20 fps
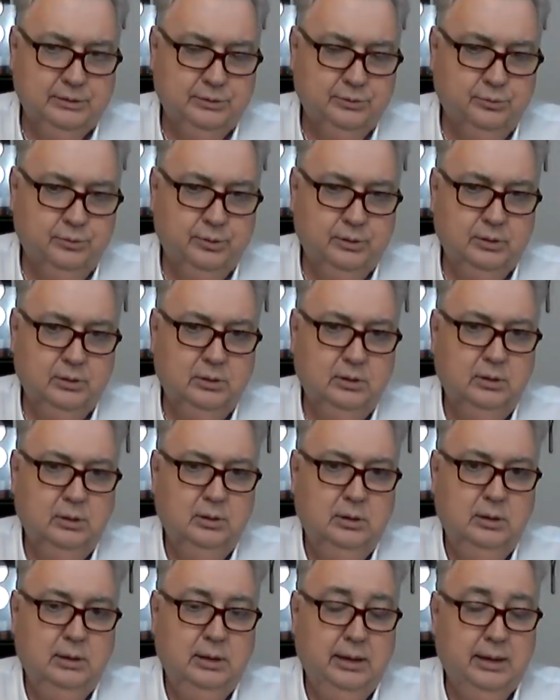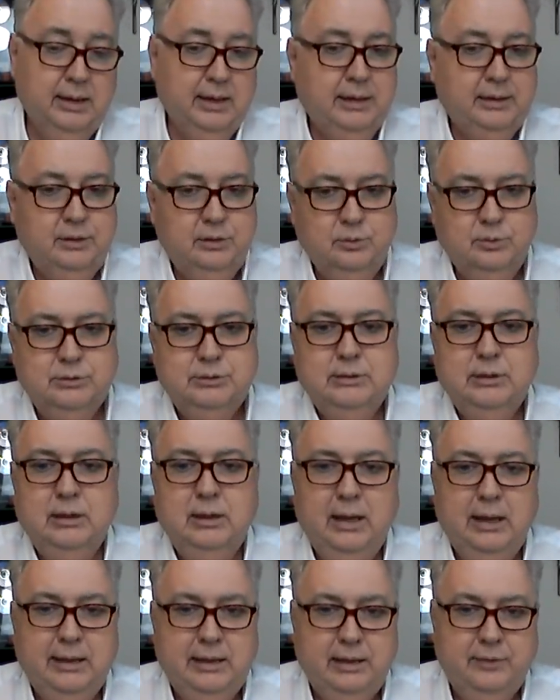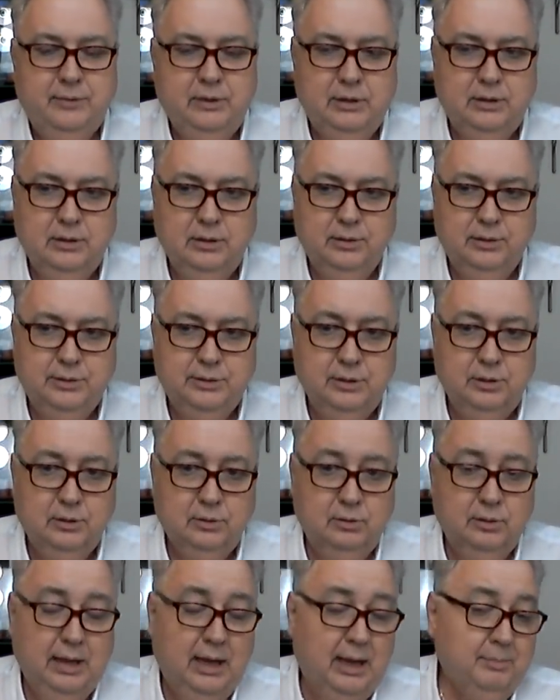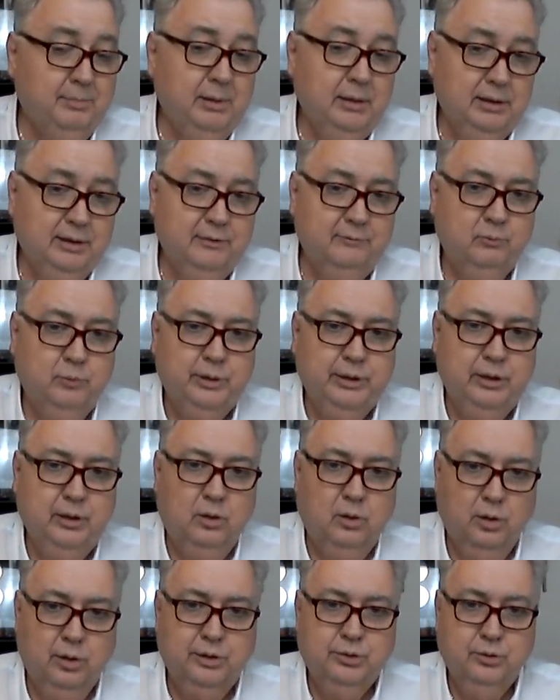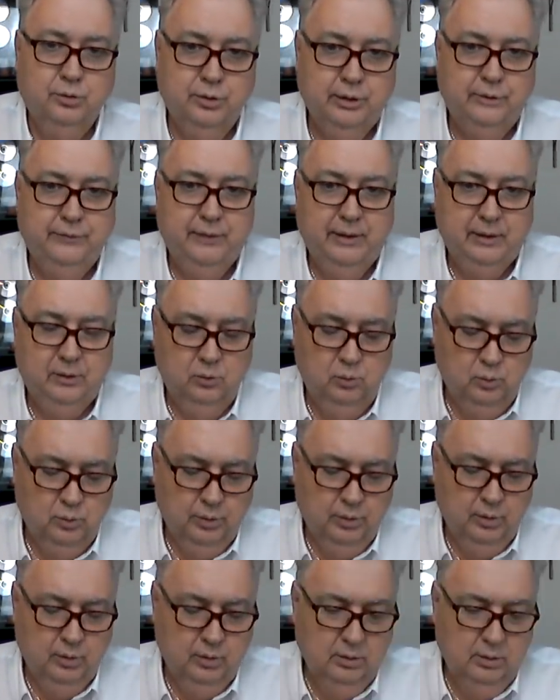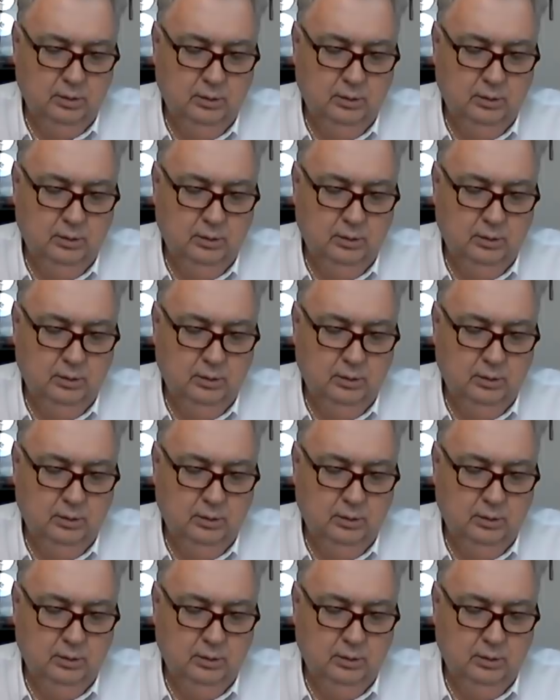through it. And I do see a light at the end of the tunnel. I believe we are turning that corner.